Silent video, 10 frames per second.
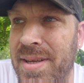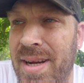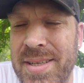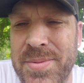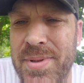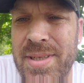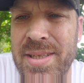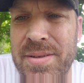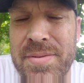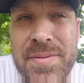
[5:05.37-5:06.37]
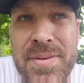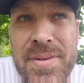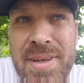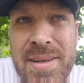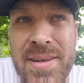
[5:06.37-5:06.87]
I just want to live.
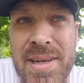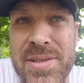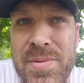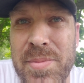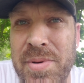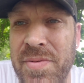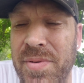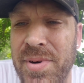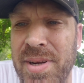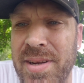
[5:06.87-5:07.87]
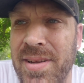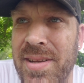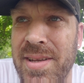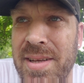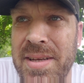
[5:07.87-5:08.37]
I just want to be free.
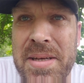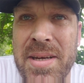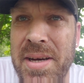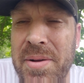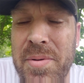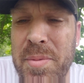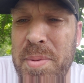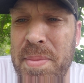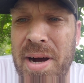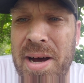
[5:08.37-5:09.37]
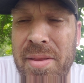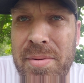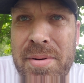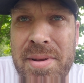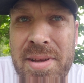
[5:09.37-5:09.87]
I don't want to be
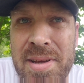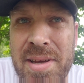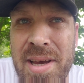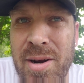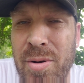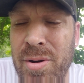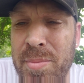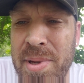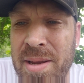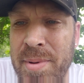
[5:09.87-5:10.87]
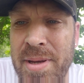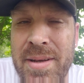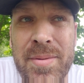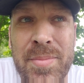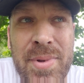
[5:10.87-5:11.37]
bothered. I don't want to be
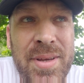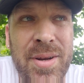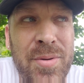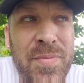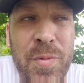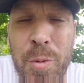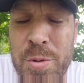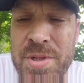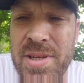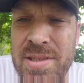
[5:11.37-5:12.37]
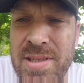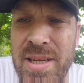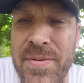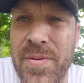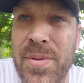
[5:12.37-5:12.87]
forced into
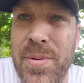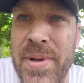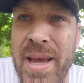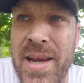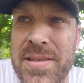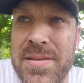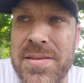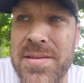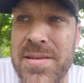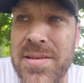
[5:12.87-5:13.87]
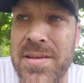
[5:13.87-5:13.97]
slavery through taxes.